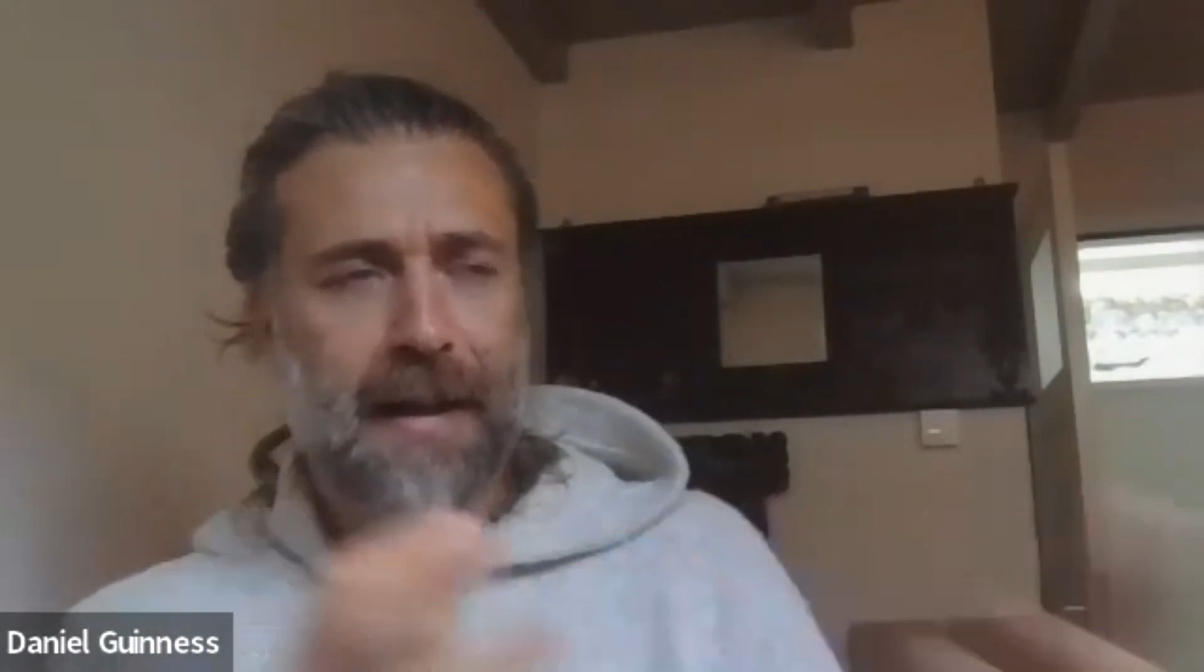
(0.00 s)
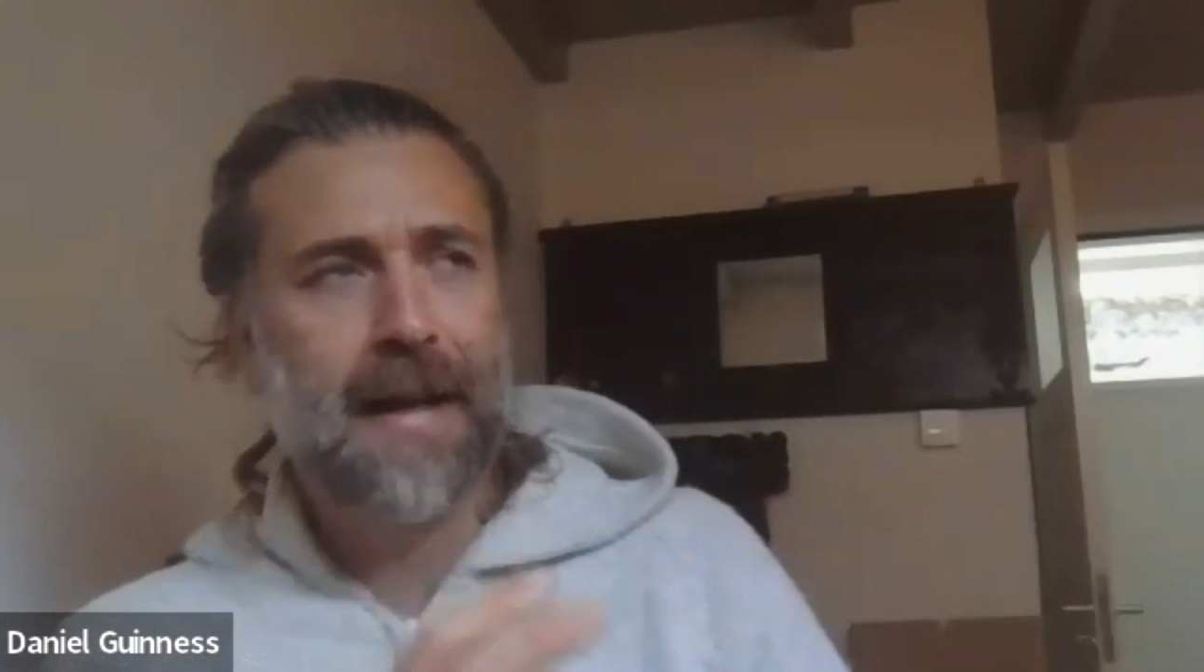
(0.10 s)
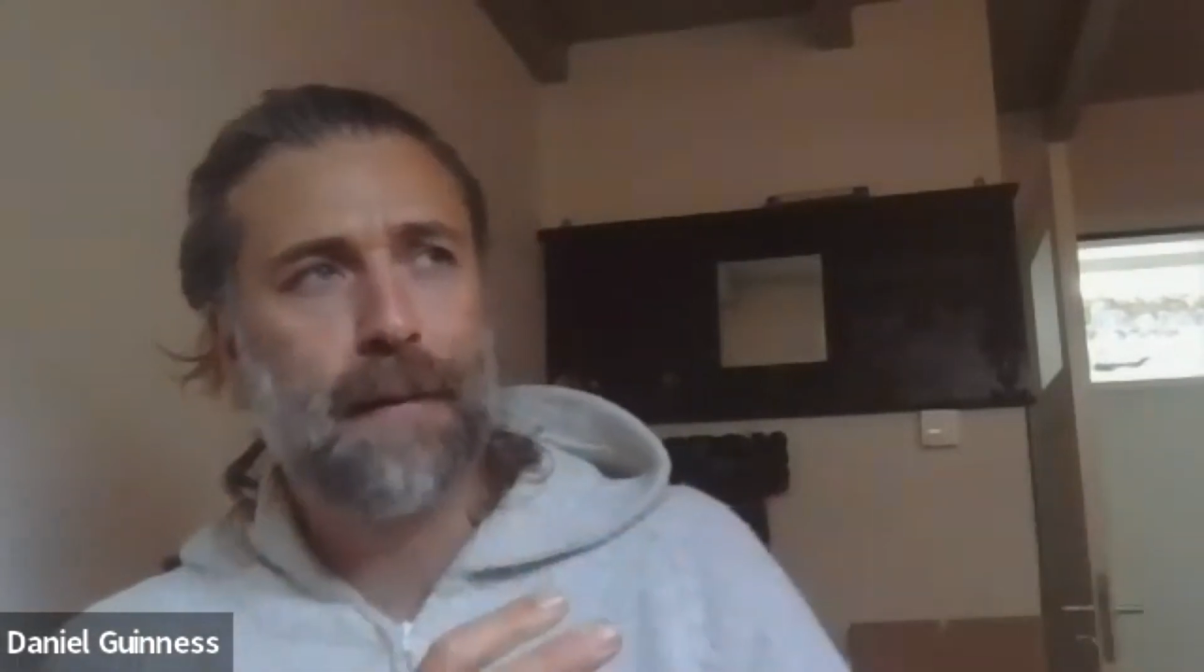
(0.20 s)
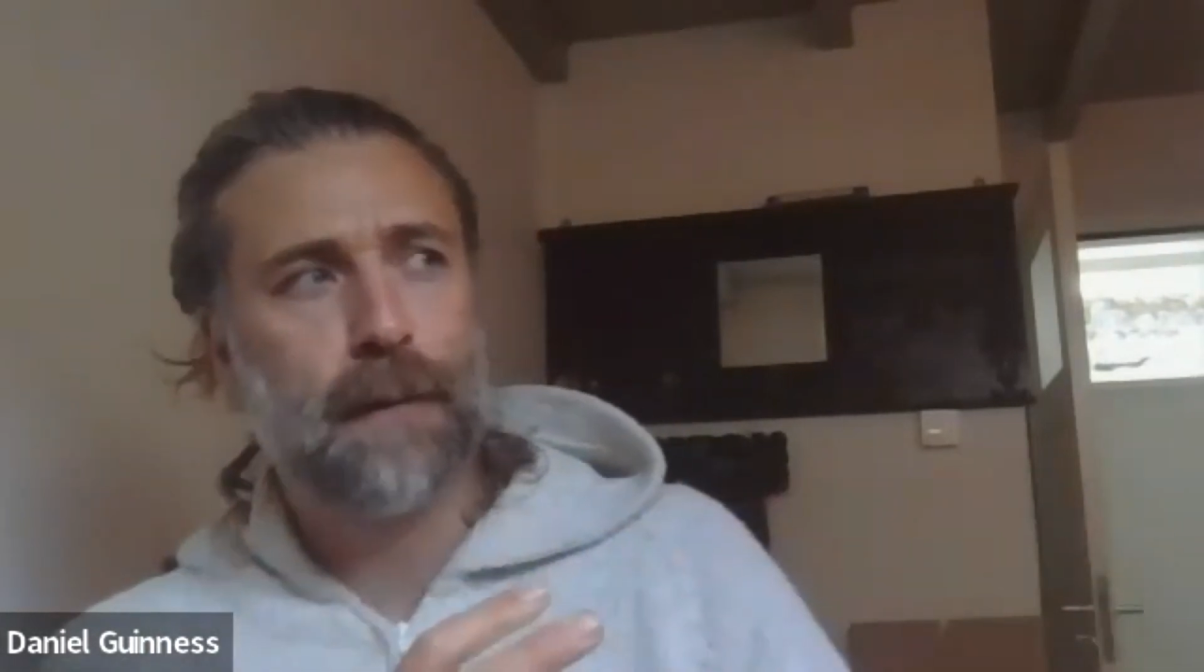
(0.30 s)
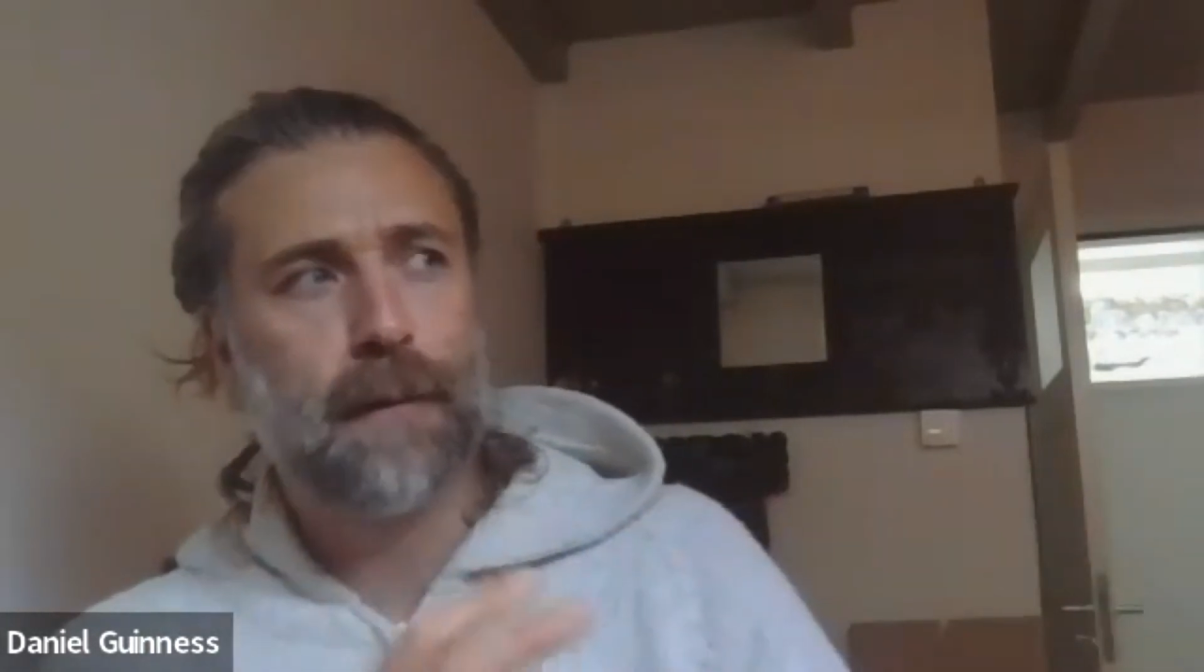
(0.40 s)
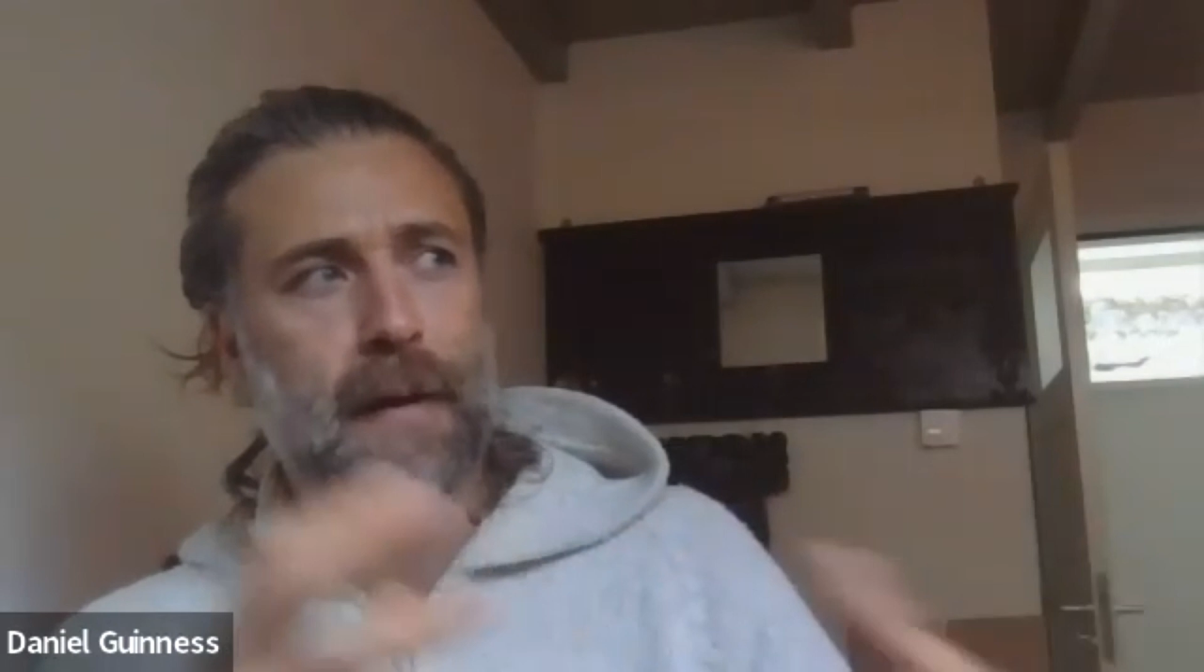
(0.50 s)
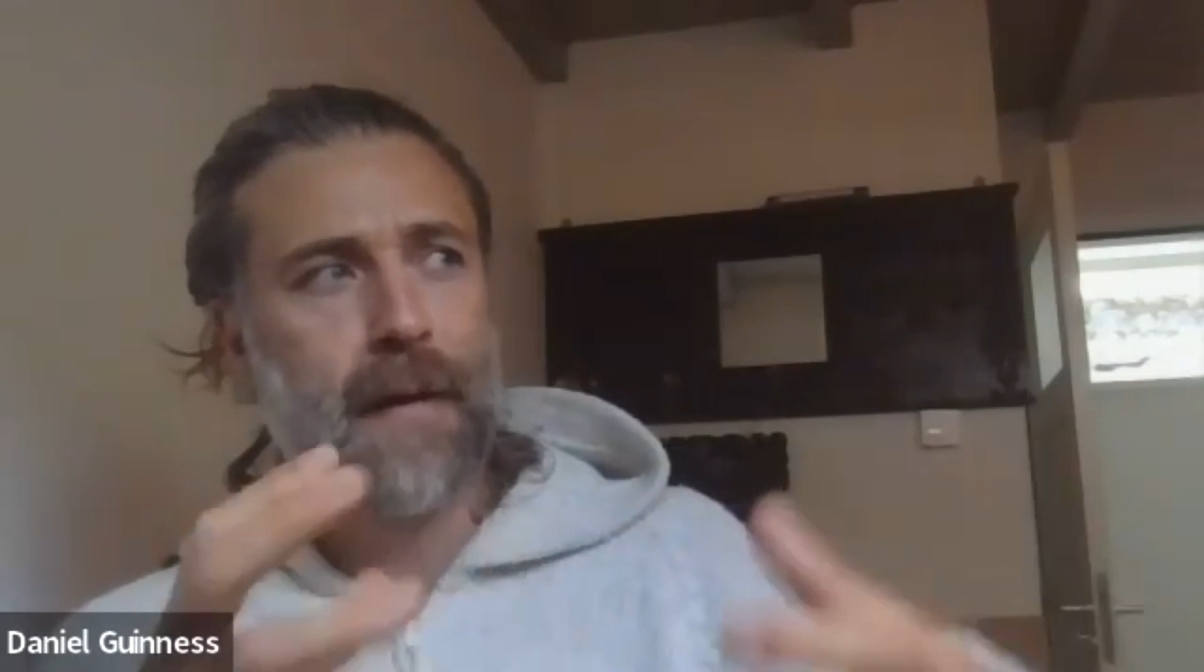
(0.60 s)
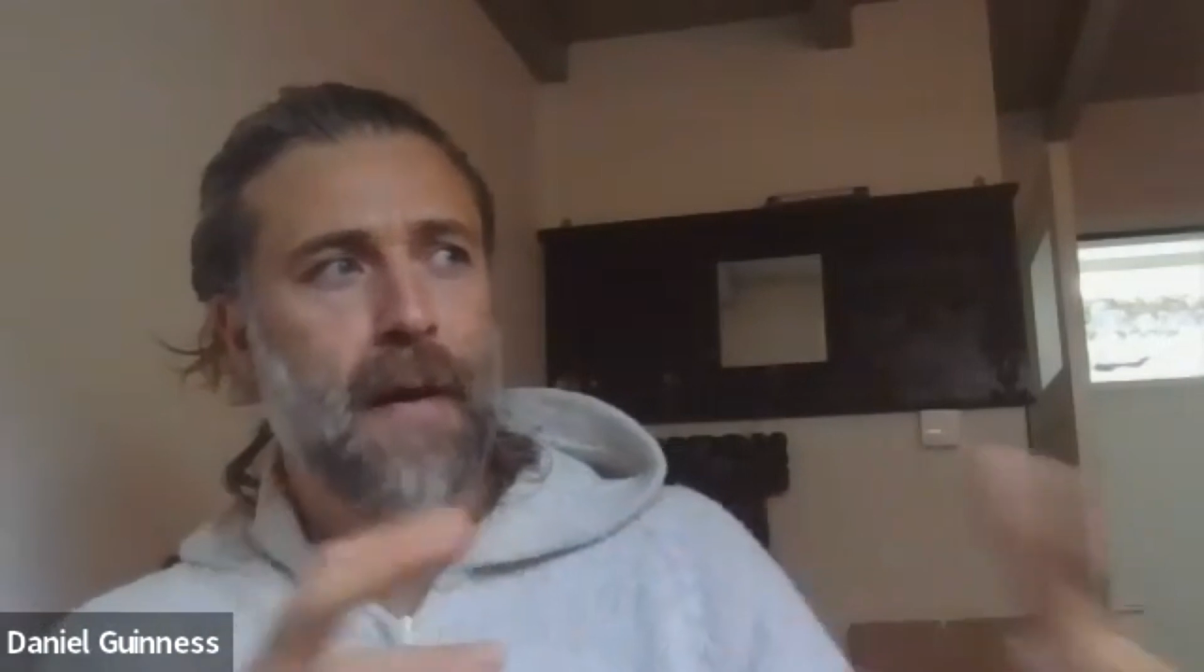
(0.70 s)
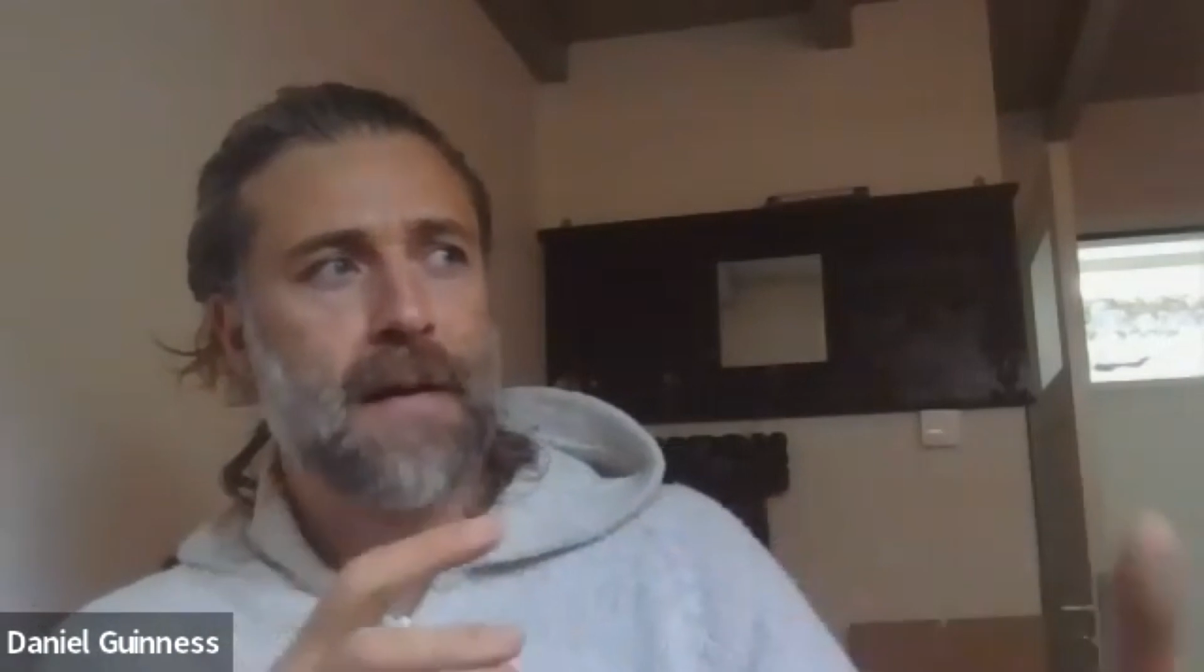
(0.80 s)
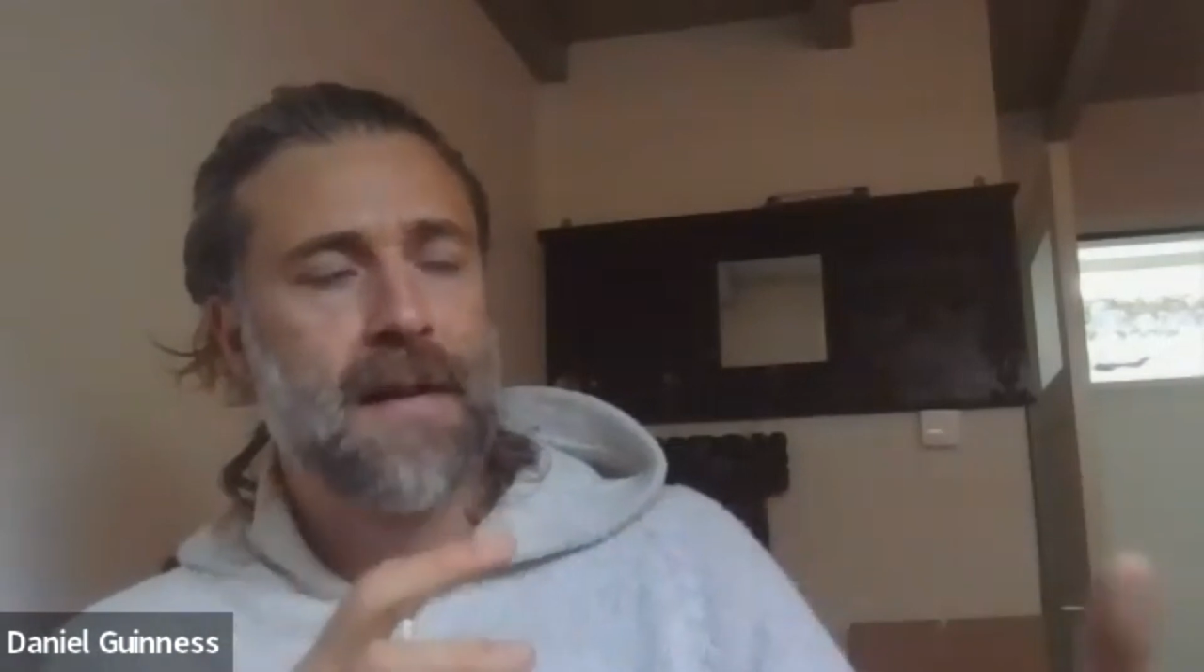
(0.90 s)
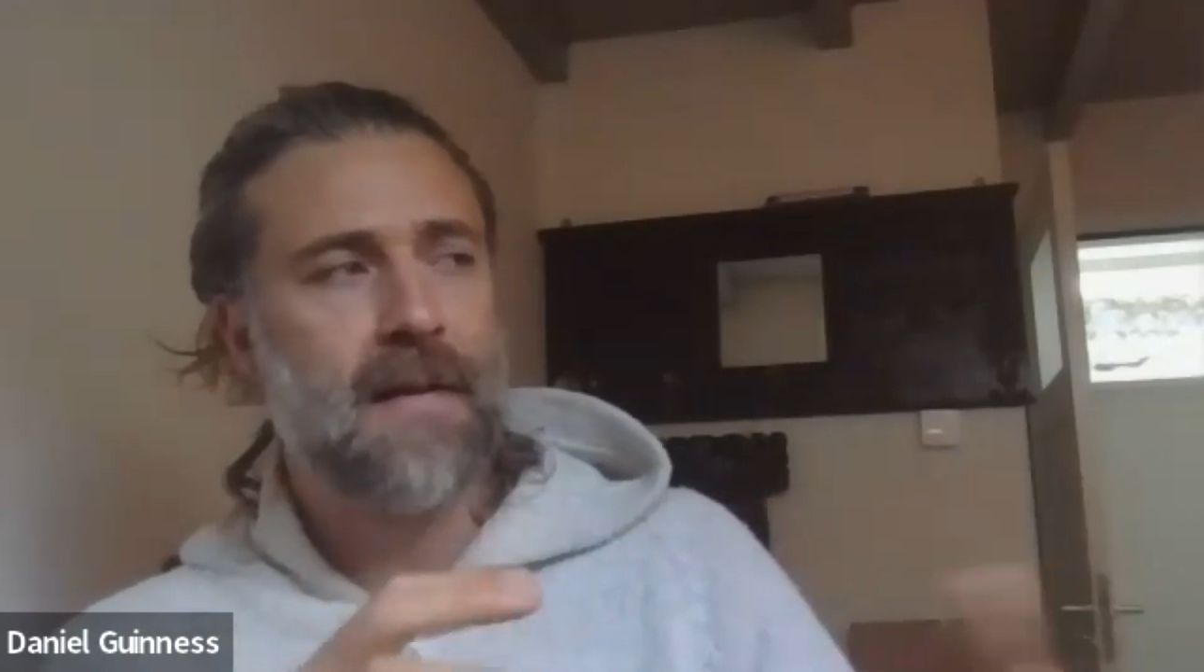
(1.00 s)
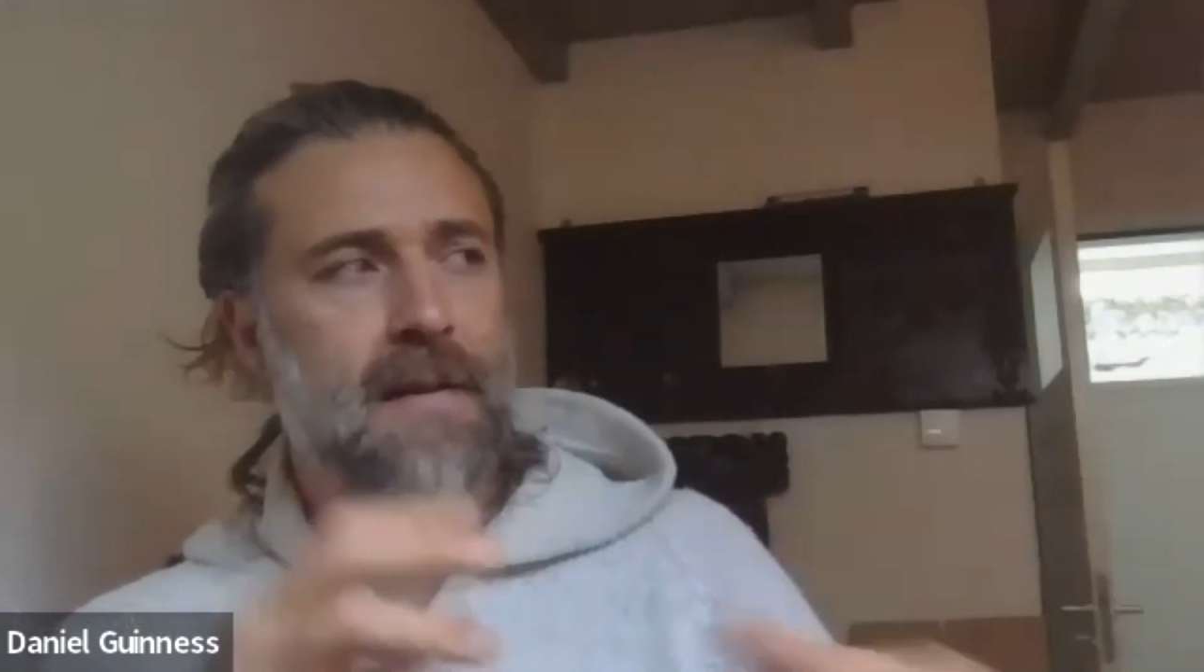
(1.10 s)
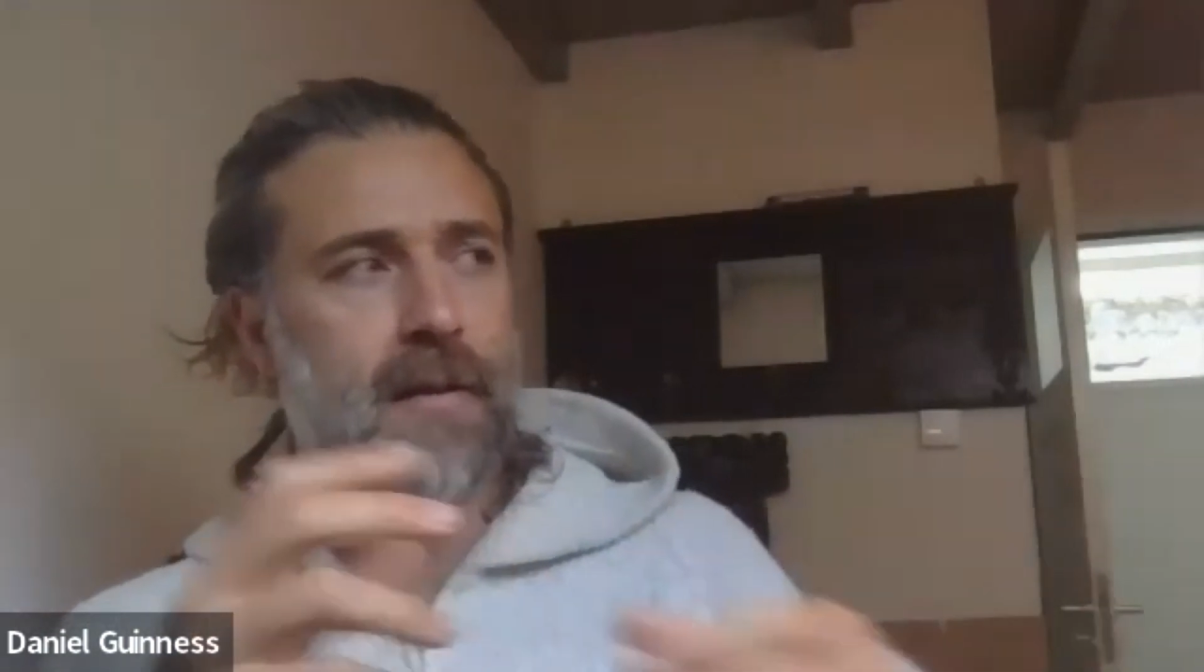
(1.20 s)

if if there's then this